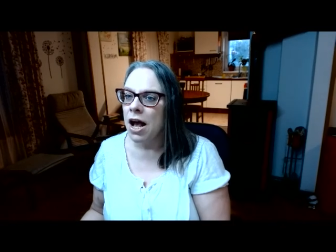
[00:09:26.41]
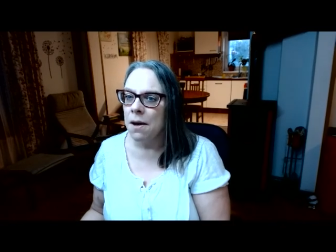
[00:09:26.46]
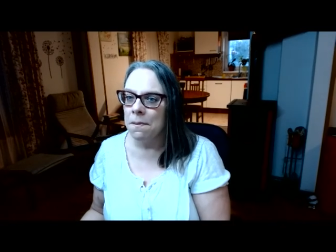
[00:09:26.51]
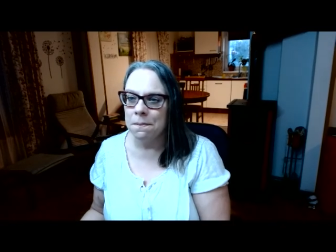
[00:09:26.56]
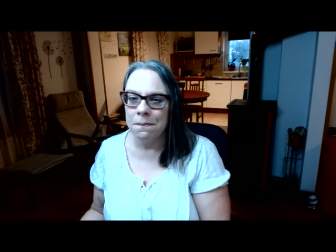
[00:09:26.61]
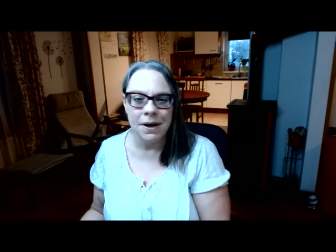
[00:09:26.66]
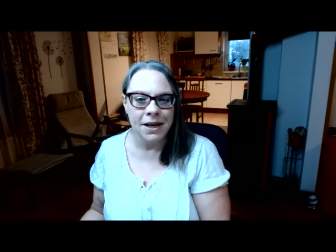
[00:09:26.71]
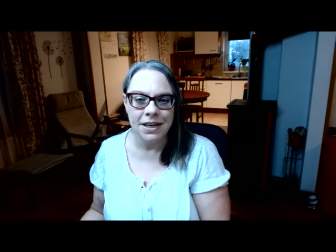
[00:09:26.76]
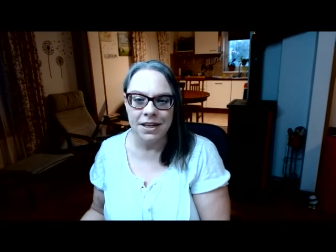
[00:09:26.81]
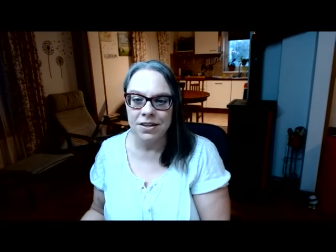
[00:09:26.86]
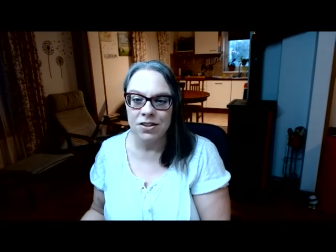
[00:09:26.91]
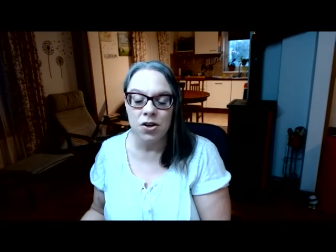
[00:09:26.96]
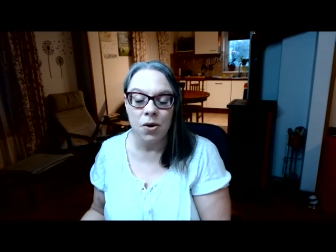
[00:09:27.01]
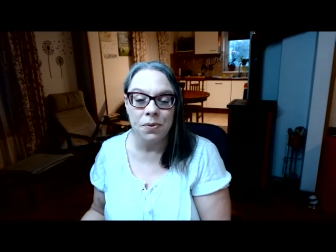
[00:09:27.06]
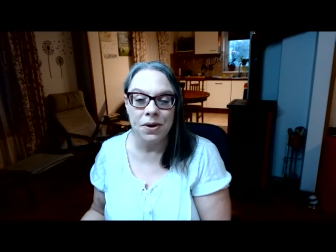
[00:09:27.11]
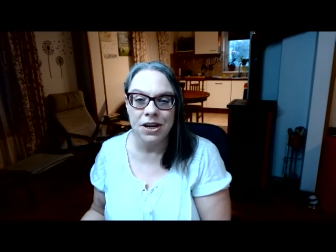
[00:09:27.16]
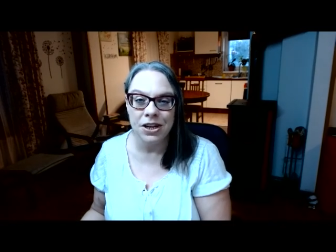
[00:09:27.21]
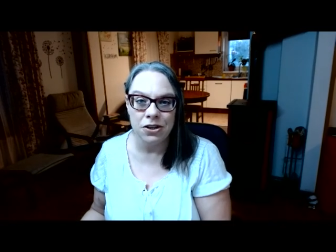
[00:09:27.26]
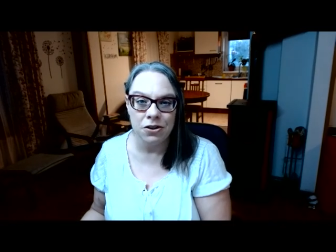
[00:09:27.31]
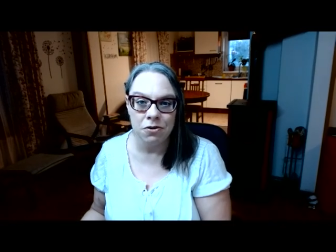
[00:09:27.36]
my kids
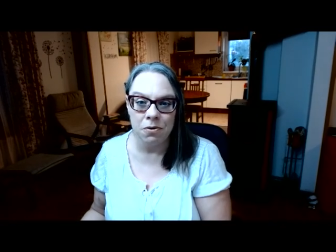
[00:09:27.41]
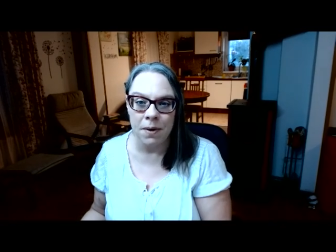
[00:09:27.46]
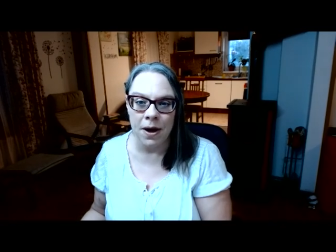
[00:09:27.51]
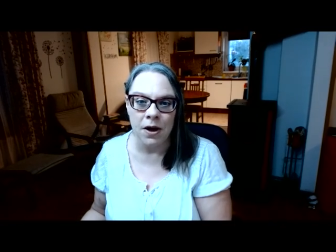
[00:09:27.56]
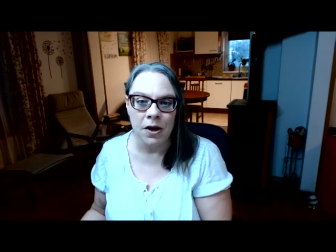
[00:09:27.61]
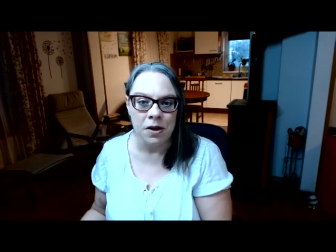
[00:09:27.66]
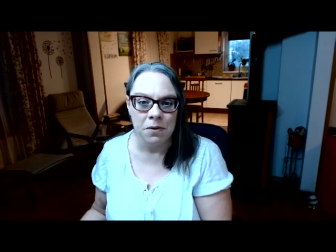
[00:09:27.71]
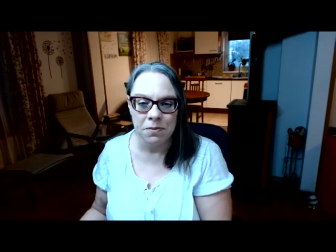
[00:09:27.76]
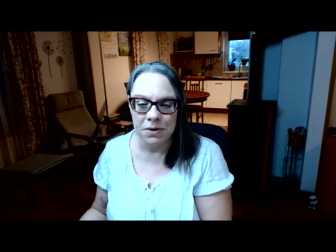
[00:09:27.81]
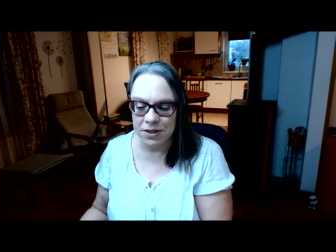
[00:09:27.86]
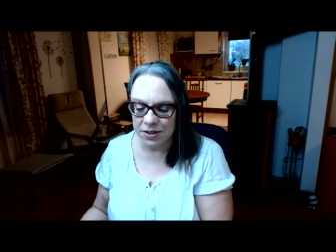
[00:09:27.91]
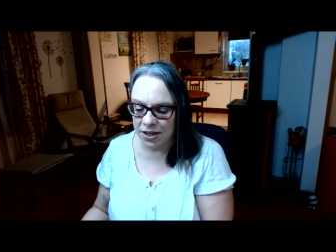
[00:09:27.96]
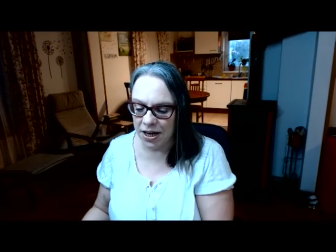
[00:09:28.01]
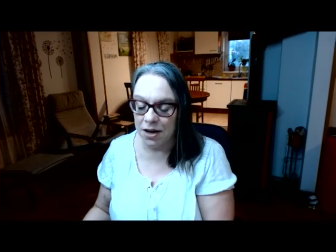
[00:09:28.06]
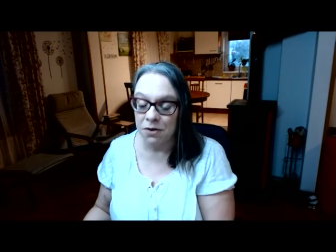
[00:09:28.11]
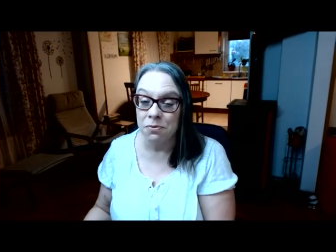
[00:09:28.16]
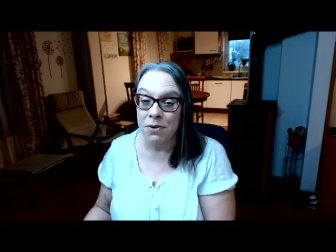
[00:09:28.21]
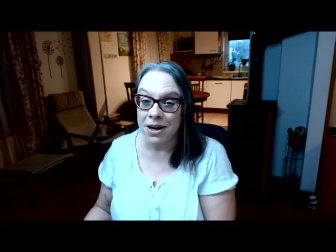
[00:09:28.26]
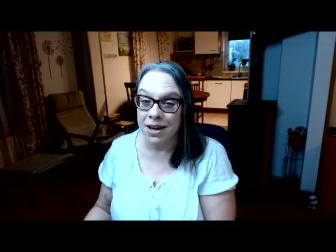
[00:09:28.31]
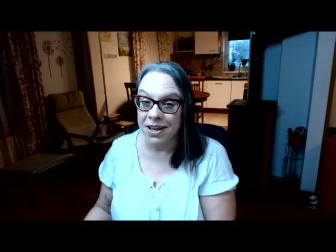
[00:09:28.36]
already knew about it because they
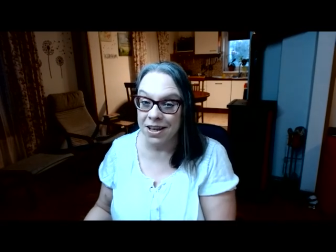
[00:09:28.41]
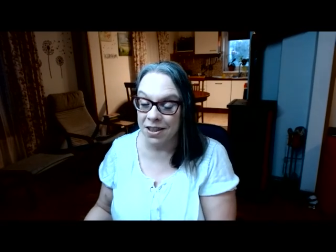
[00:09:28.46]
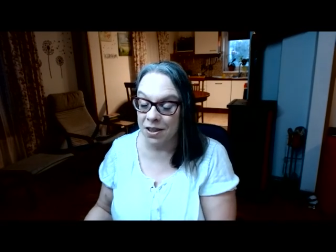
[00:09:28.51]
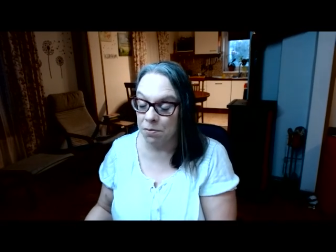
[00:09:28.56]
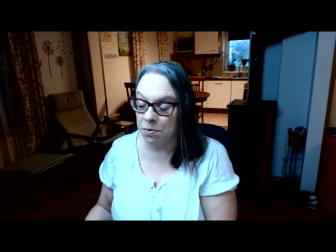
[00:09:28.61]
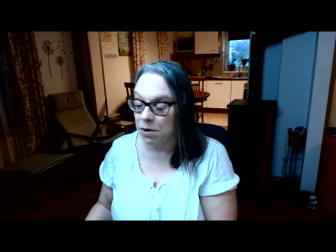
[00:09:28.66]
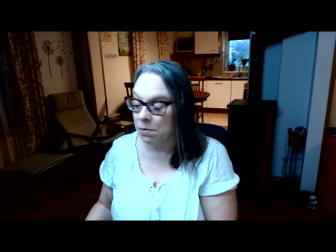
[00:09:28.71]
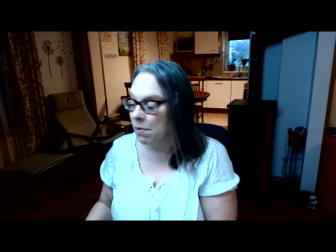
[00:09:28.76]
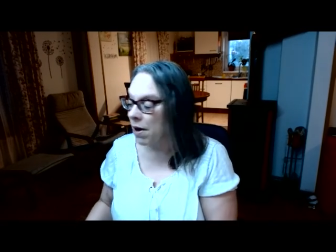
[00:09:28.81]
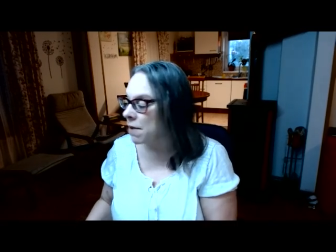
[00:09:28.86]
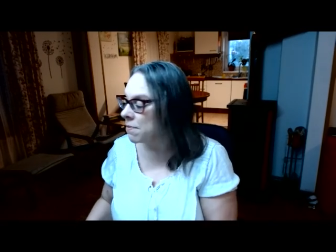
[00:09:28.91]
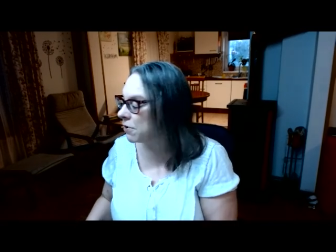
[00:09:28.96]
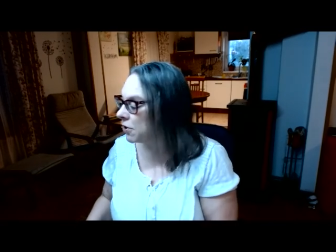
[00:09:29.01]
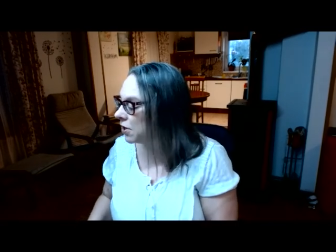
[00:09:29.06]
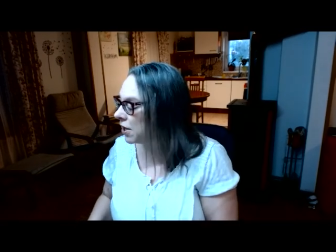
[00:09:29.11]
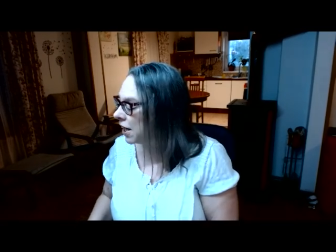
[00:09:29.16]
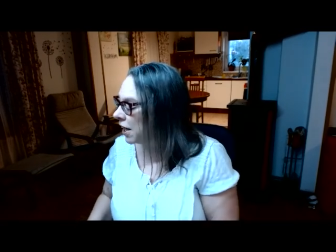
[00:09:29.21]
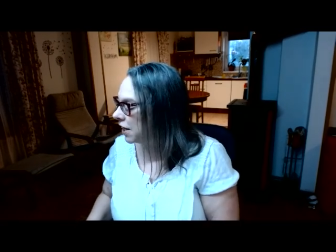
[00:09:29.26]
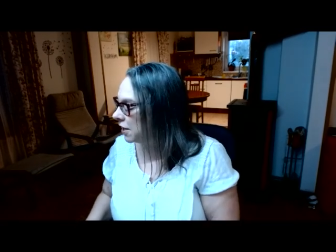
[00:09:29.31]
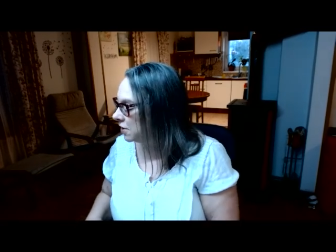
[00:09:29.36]
had read it in the Brick
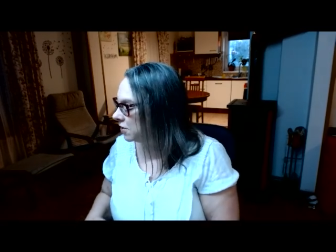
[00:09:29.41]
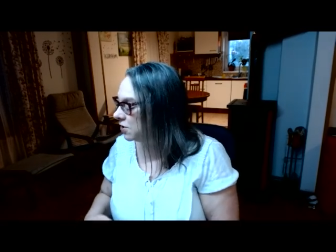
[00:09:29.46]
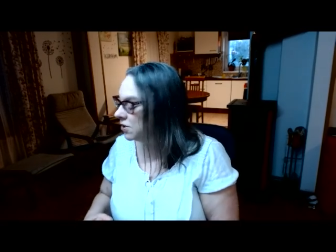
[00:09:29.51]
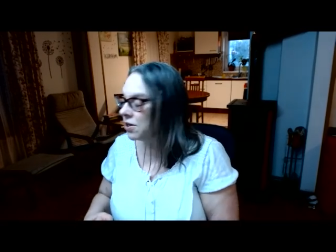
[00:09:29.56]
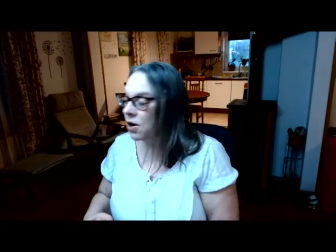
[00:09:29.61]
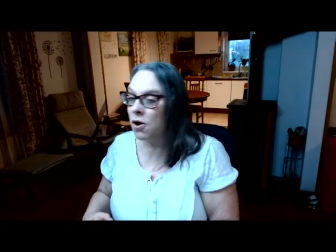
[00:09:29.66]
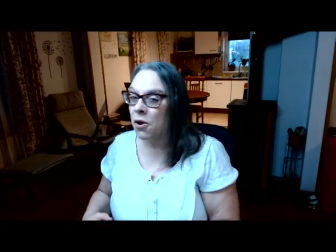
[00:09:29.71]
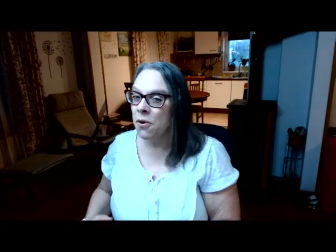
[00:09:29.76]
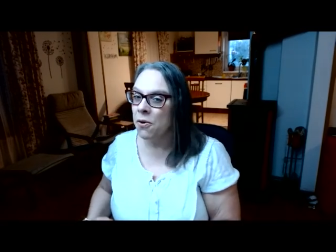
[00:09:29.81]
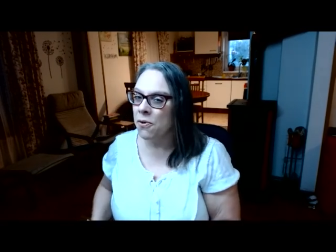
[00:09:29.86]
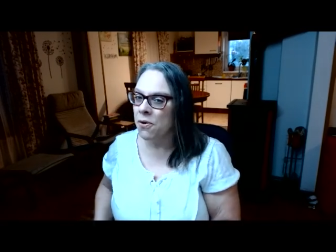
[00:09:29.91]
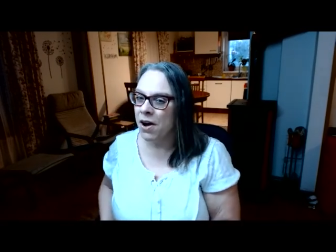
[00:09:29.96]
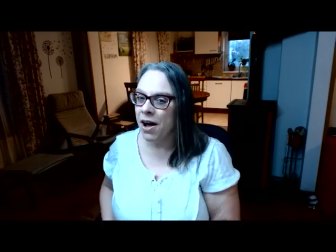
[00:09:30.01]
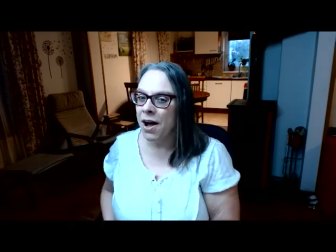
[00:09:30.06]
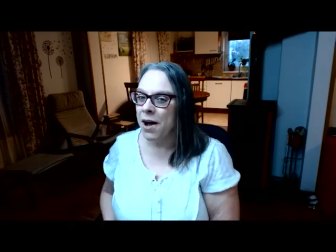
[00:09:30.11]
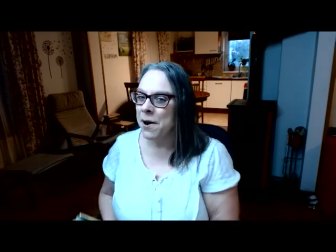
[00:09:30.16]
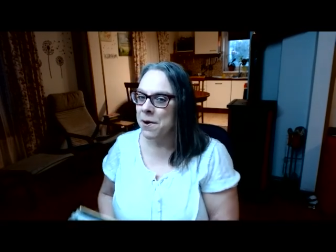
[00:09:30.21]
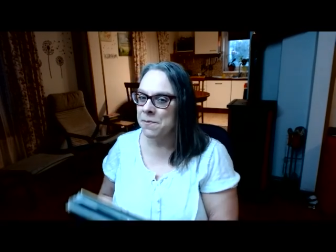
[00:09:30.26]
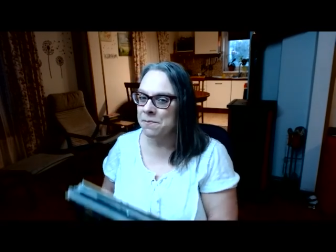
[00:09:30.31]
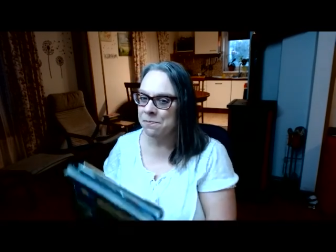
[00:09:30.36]
Bible. So,
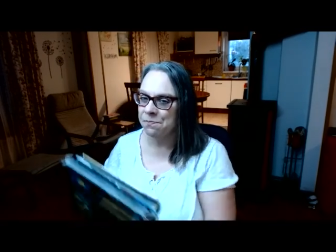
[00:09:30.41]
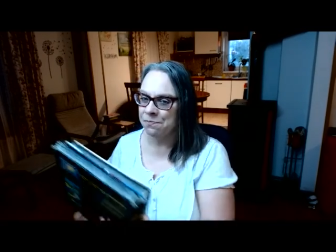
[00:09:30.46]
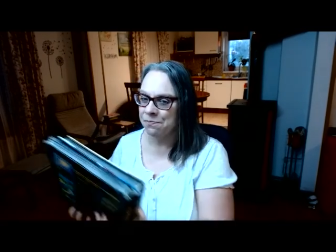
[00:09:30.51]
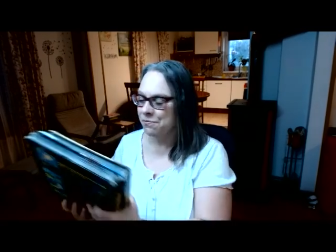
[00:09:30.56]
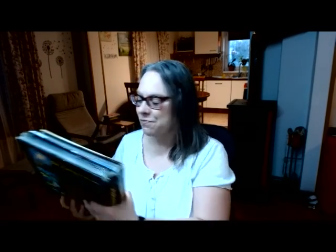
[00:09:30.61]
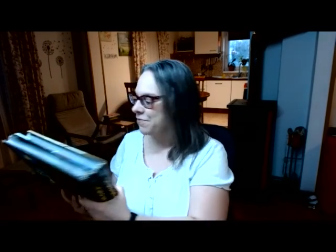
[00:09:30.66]
um,